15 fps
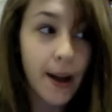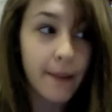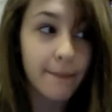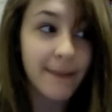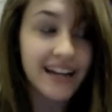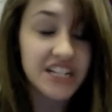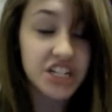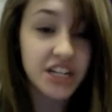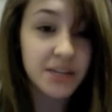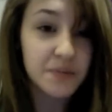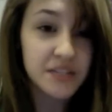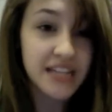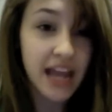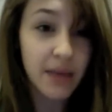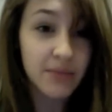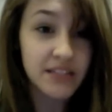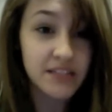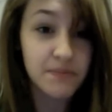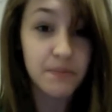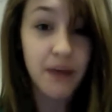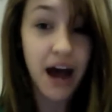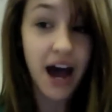My sheep's name is
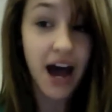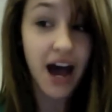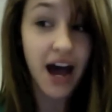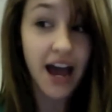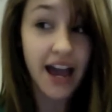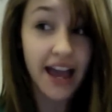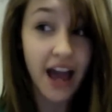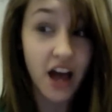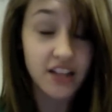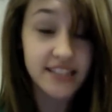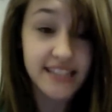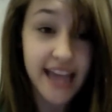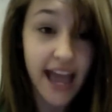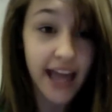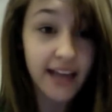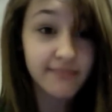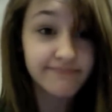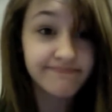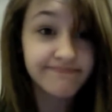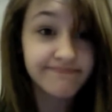Beyonce.